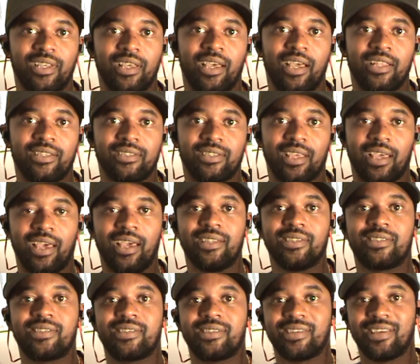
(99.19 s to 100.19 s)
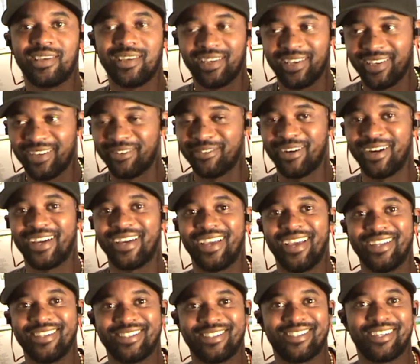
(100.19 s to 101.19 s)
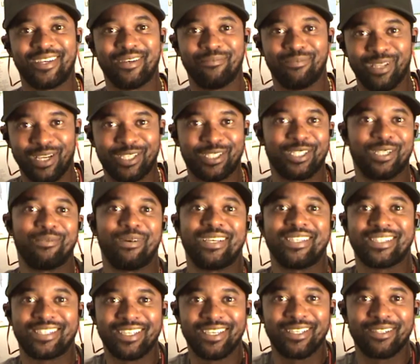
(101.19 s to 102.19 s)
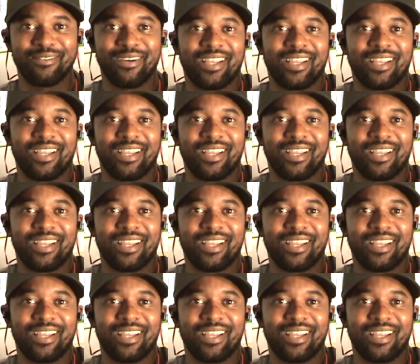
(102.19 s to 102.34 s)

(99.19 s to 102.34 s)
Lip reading: Hence, right. Hence the complexion of my skin.